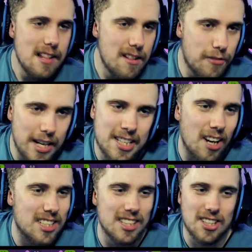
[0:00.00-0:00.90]
3
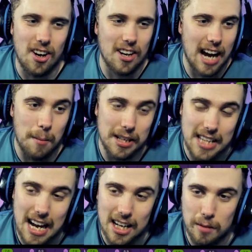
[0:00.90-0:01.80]
shots on target. I mean,
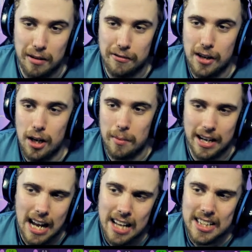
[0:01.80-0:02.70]
they're going to be fuming.
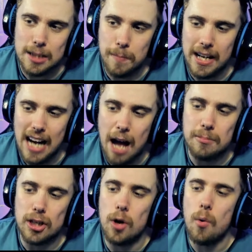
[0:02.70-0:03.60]
Can this be an
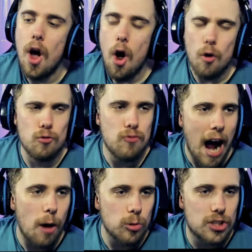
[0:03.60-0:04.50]
absolute
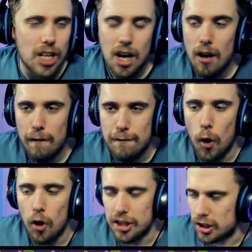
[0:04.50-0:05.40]
rout
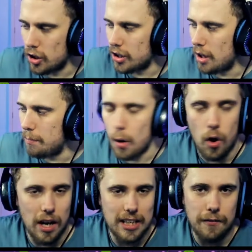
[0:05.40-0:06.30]
for the Sunderland
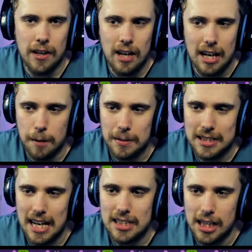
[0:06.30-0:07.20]
boys? I feel like it
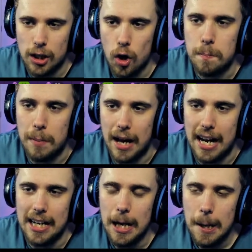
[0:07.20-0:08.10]
potentially could
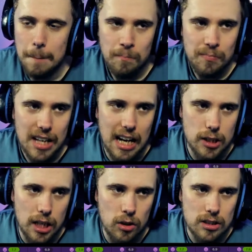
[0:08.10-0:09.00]
be, as
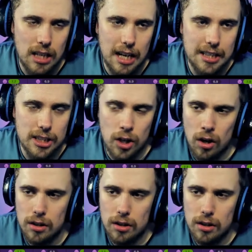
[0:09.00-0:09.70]
it looks like there's not